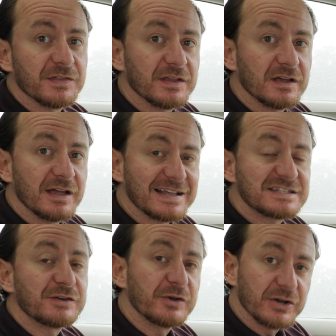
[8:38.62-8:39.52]
on the
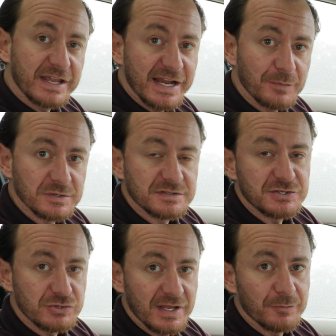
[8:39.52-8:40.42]
exterior cameras
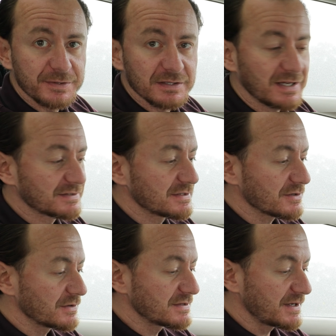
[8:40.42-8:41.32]
that you get with the
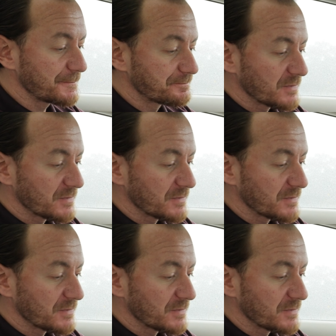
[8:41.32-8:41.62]
Lexus RZ.